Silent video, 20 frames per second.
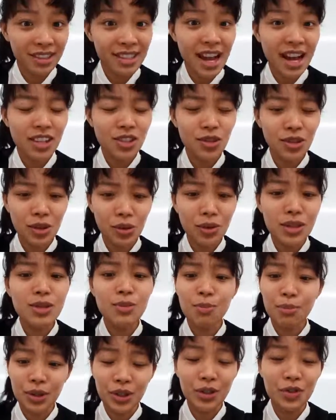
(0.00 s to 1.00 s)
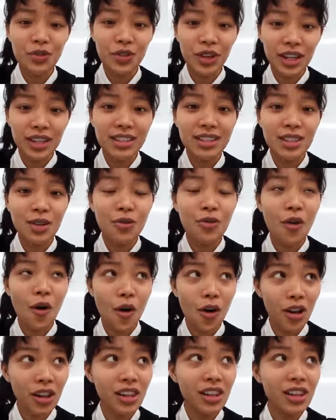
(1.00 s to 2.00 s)
actually. It was perfect.
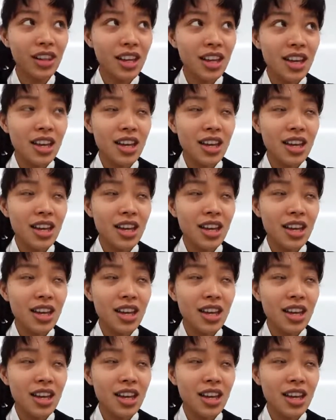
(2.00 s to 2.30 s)
Fall.